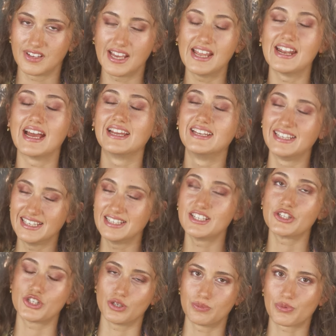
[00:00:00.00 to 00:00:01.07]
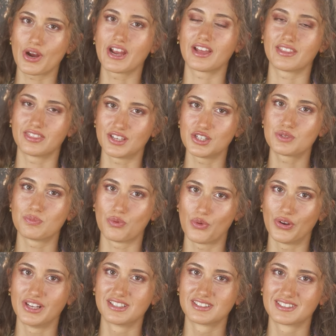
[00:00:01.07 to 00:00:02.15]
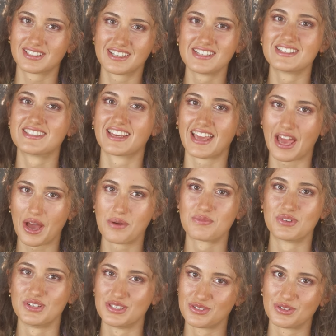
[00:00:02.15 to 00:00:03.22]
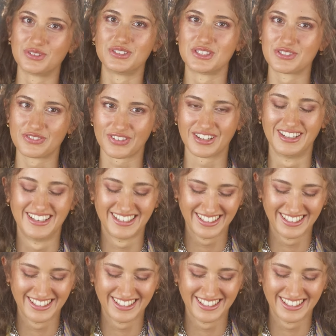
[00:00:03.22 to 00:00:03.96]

And I need it to break at this point because the camera is old as fuck.